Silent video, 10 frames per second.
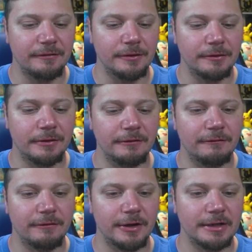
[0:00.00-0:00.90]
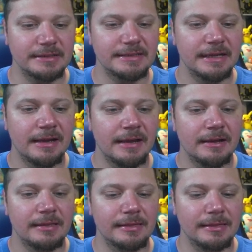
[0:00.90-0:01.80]
for the reverse.
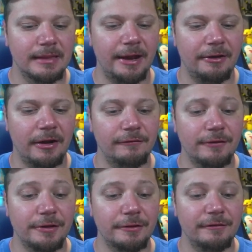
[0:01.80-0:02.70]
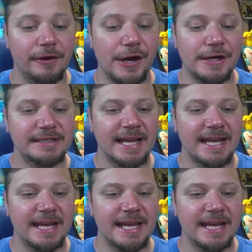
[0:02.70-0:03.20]
Layron for the reverse.